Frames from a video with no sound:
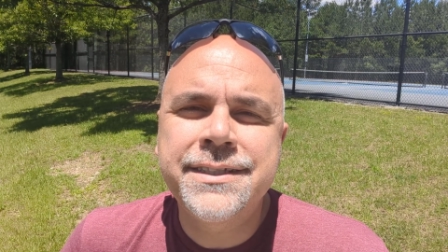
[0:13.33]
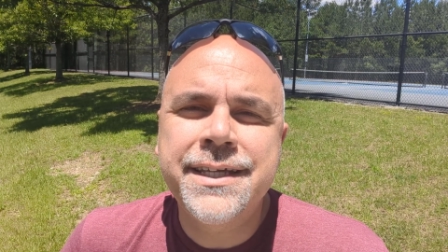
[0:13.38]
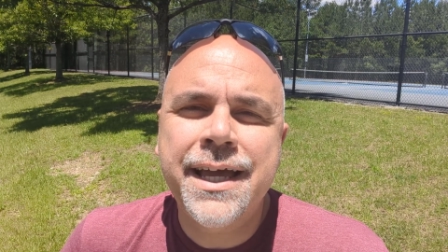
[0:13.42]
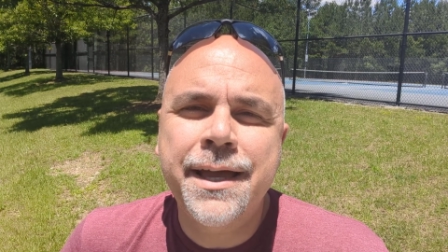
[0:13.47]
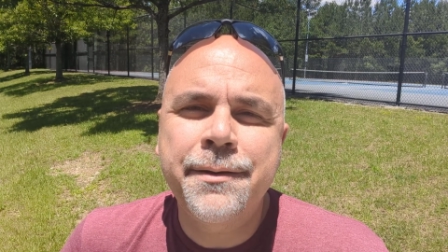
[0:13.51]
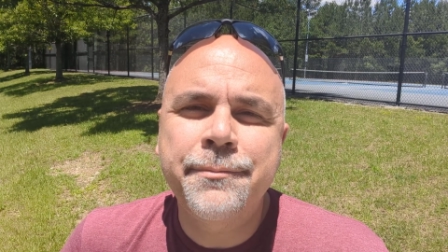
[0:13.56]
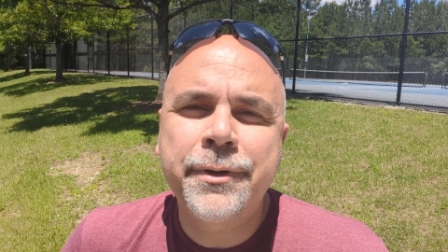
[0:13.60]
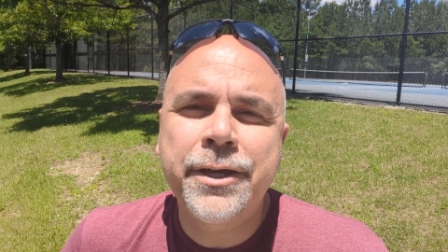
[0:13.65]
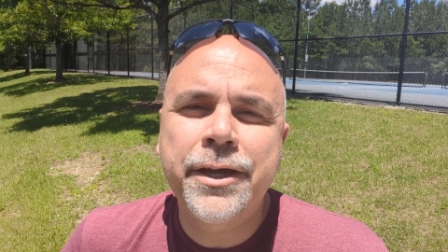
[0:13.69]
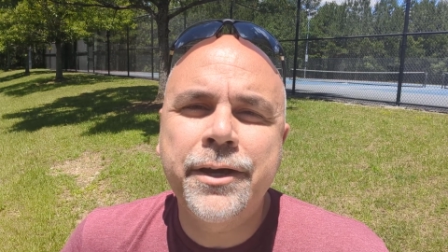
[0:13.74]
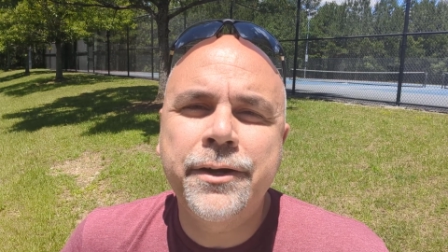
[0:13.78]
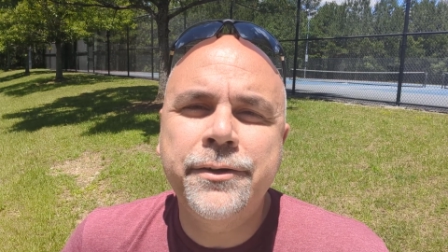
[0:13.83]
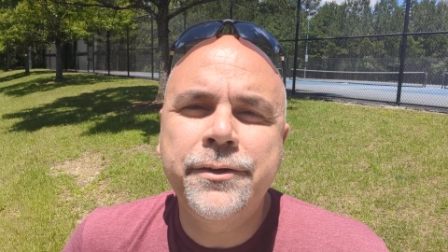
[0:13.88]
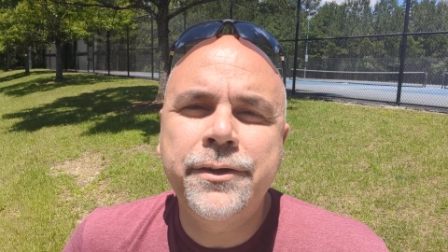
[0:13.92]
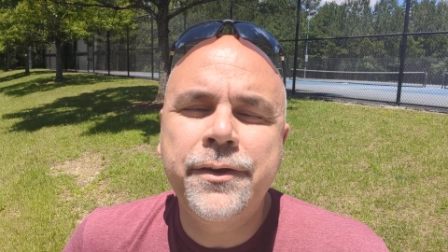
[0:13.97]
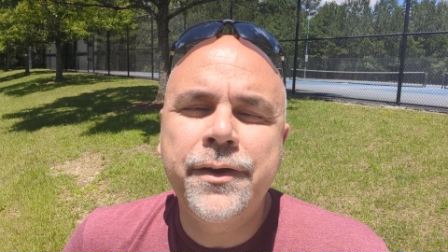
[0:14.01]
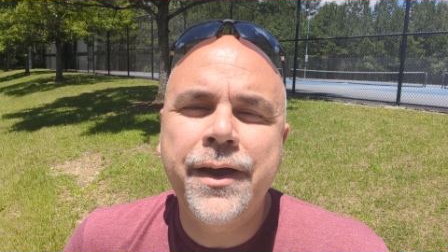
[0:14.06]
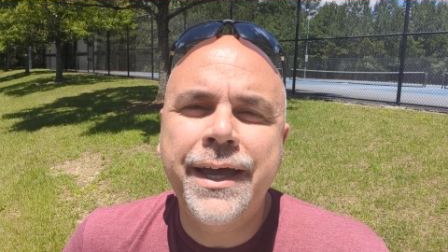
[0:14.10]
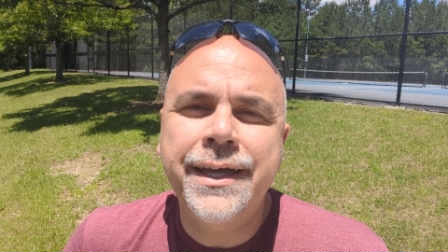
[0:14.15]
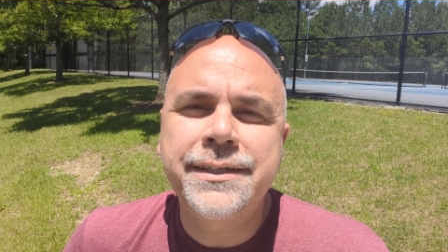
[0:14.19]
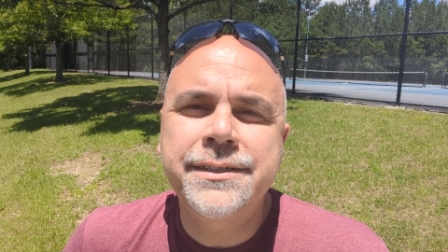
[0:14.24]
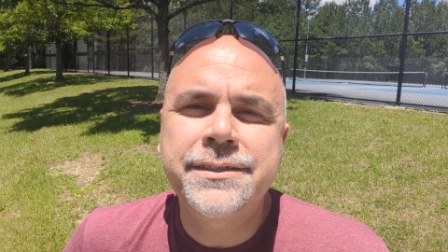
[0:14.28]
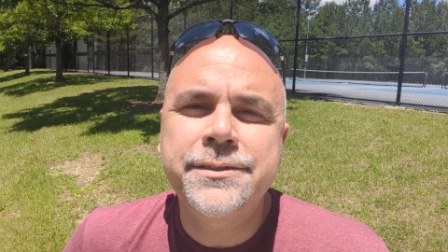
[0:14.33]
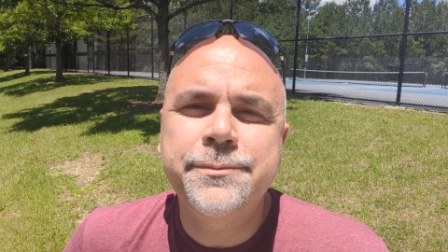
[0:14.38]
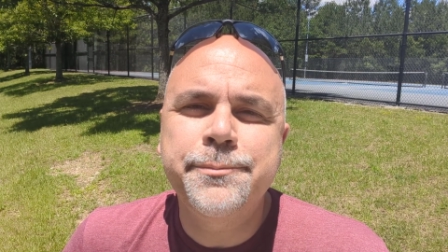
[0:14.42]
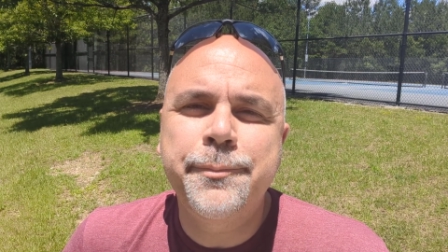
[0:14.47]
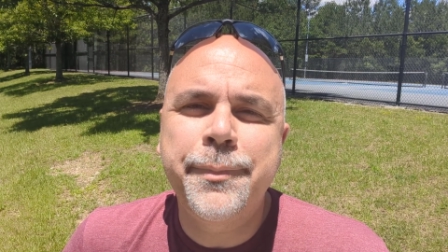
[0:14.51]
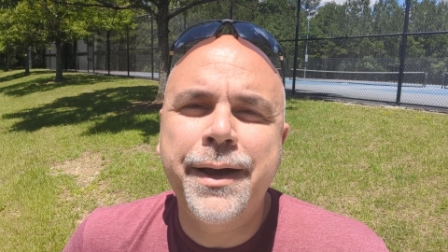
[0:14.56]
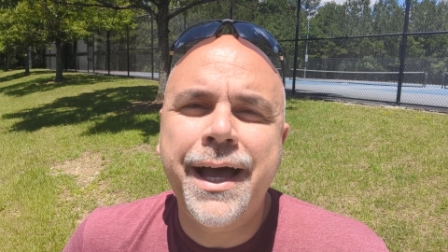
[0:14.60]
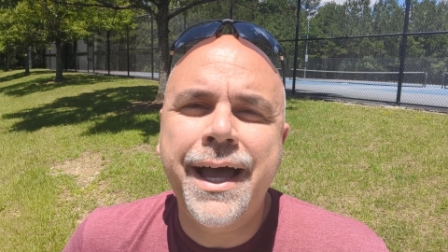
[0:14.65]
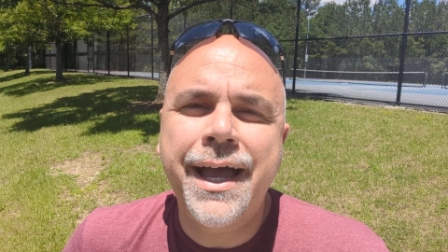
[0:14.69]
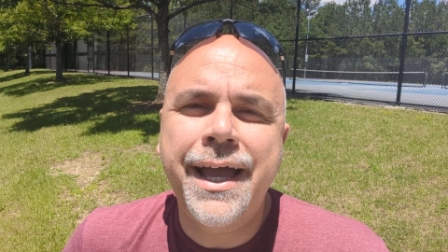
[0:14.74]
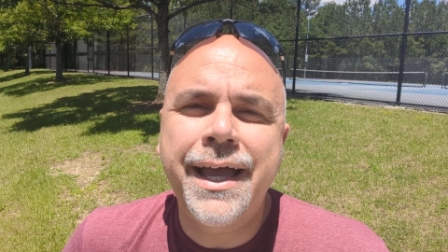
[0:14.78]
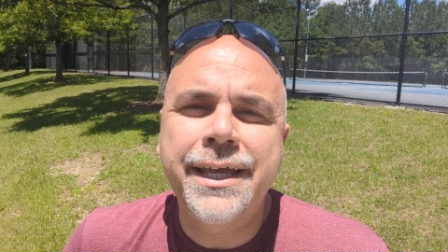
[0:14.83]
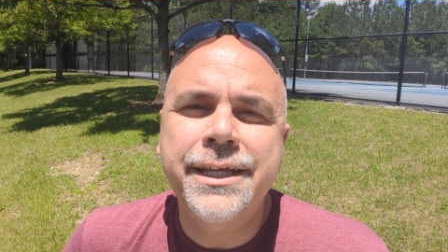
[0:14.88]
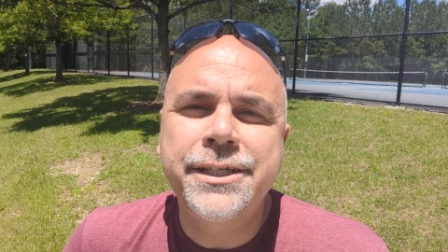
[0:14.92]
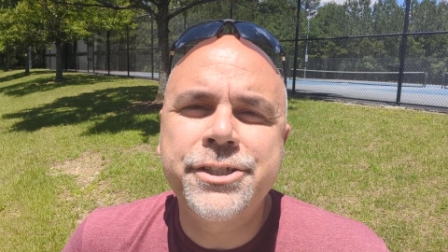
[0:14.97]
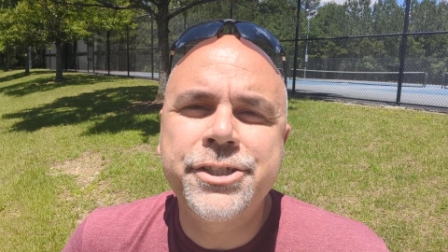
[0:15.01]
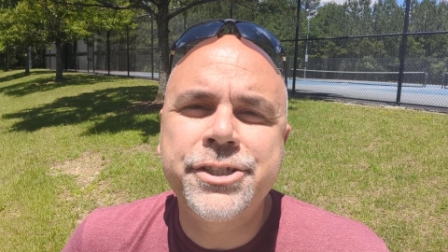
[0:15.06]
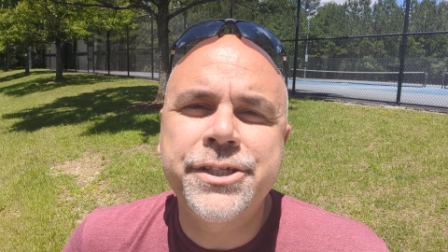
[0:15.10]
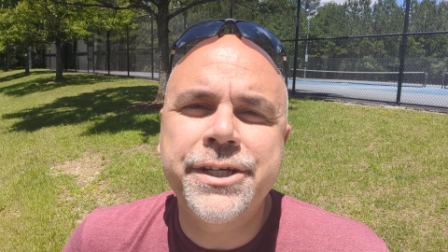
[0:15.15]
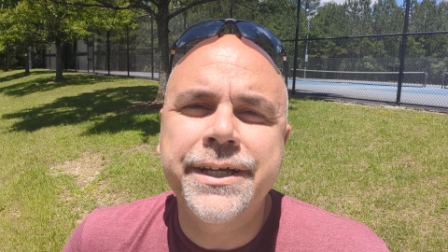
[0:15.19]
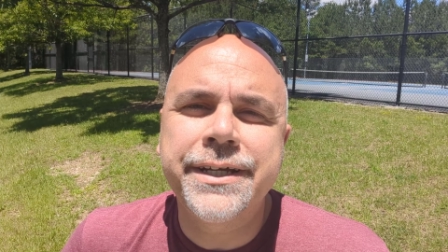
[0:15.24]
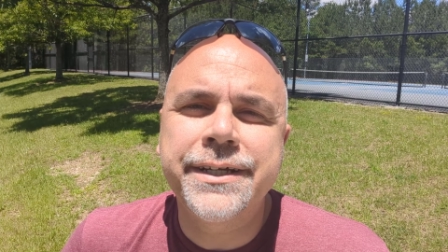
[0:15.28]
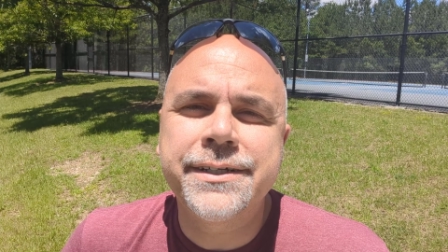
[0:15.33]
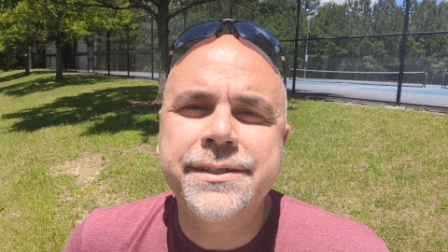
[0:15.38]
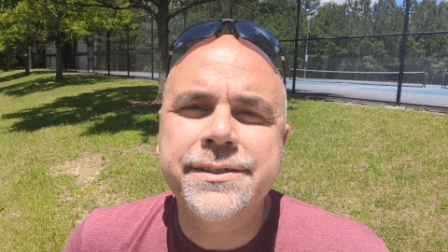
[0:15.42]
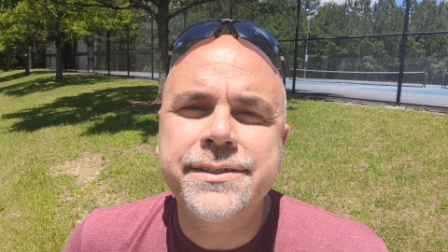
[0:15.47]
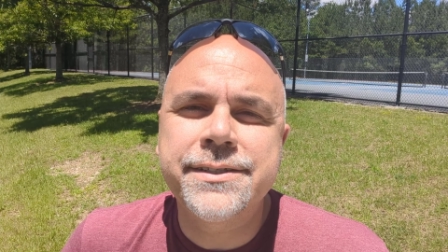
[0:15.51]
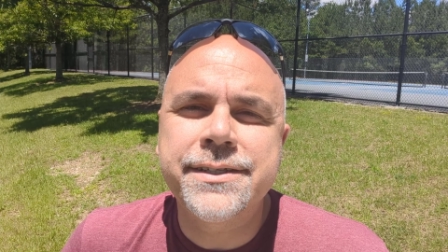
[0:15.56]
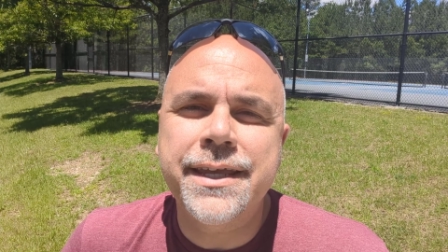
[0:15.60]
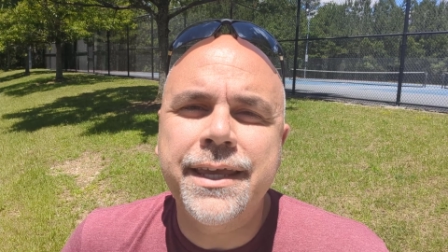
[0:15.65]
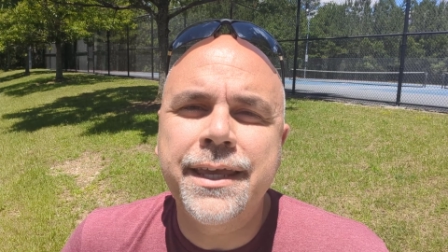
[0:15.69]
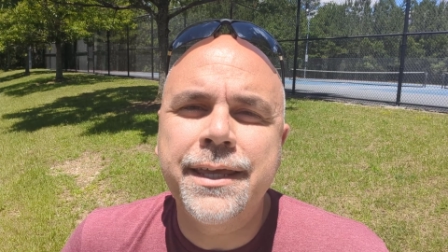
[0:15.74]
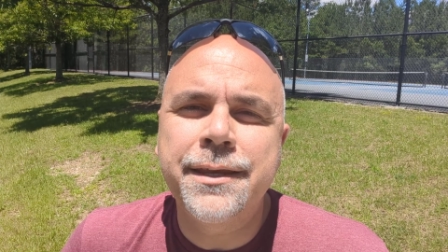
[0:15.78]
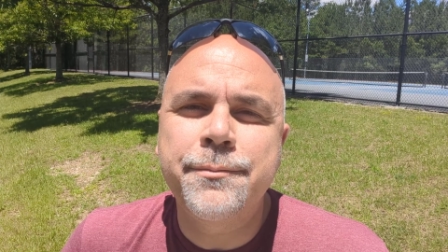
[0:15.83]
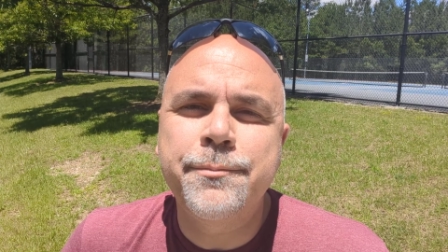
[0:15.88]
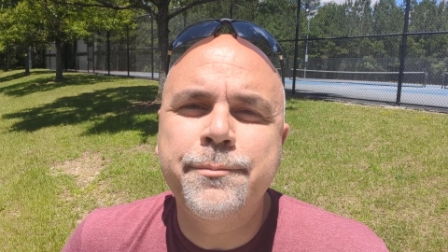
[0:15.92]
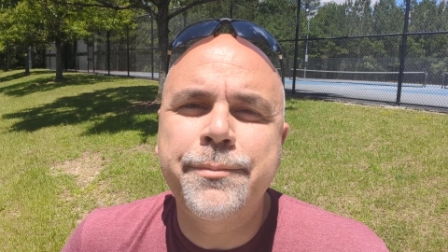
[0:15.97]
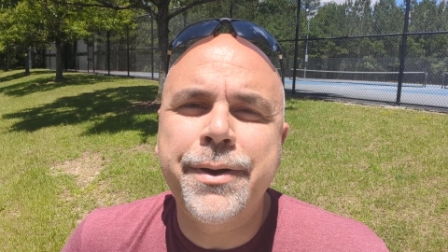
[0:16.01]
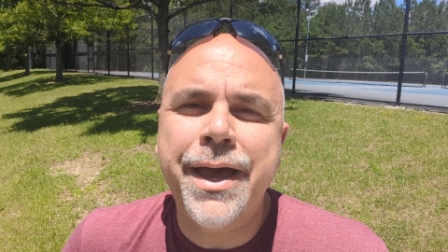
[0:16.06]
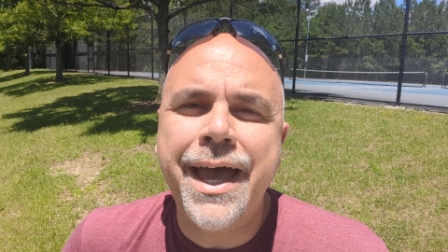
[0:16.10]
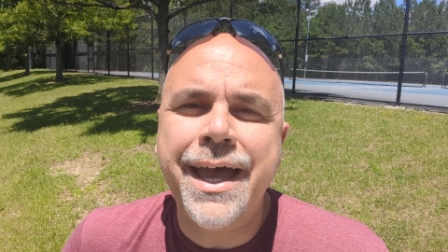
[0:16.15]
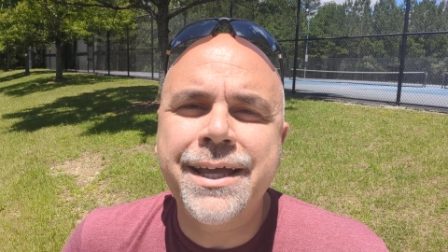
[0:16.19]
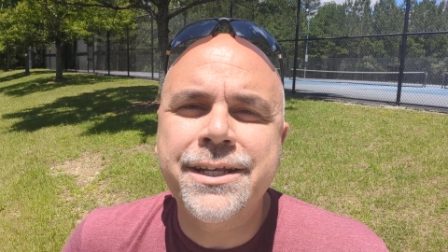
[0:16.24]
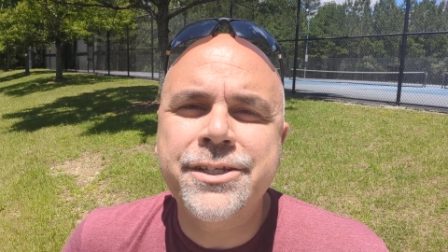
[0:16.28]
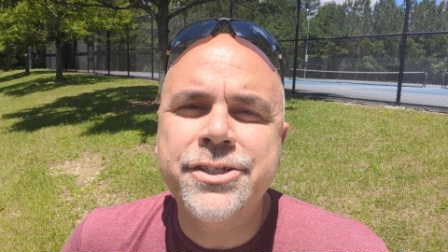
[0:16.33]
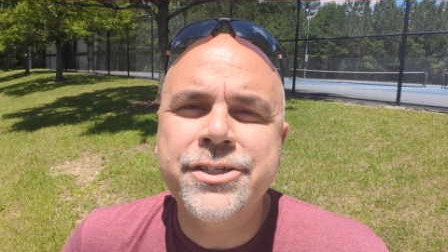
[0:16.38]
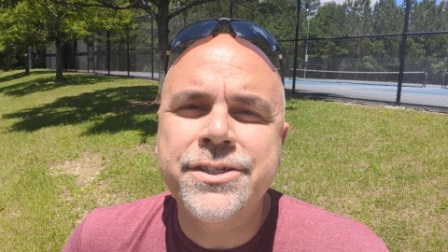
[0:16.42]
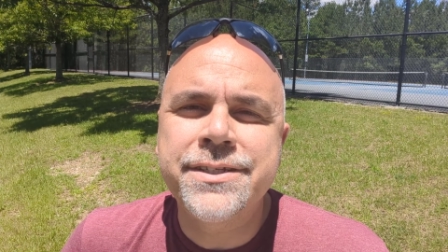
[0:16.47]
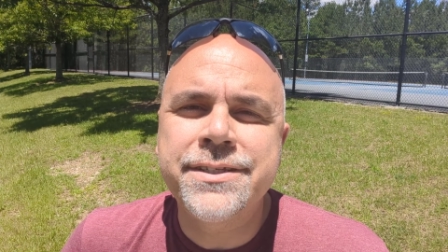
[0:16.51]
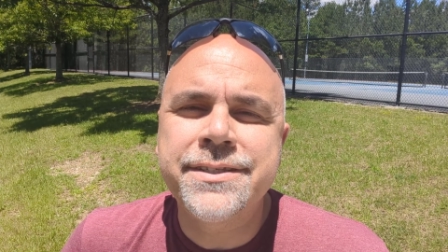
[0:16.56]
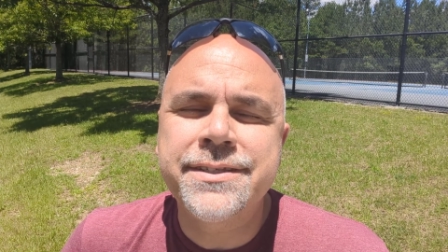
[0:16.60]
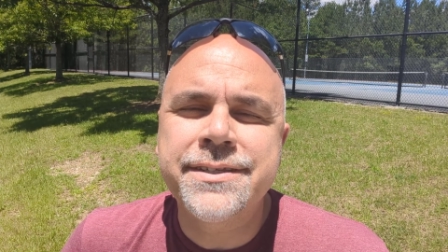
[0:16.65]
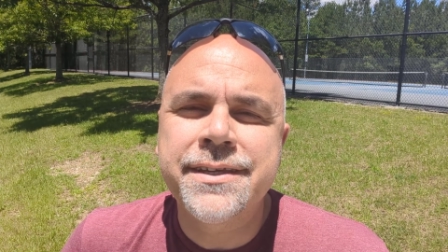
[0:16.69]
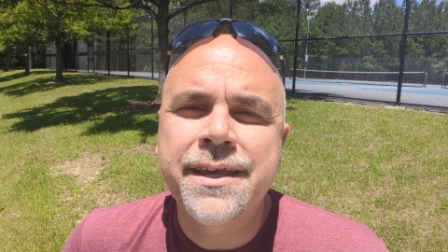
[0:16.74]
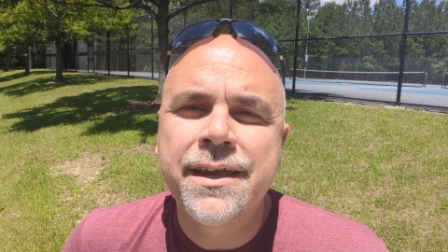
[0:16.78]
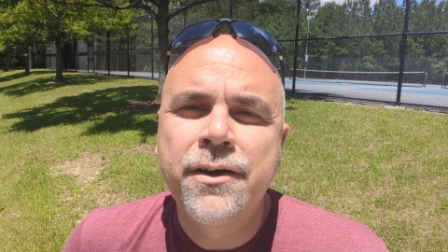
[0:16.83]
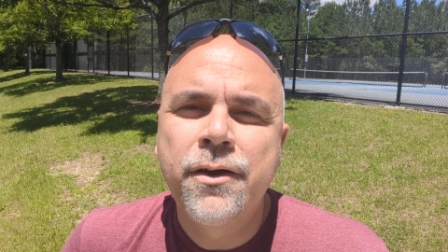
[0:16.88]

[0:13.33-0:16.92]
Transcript: time ago you had to buy shares in batches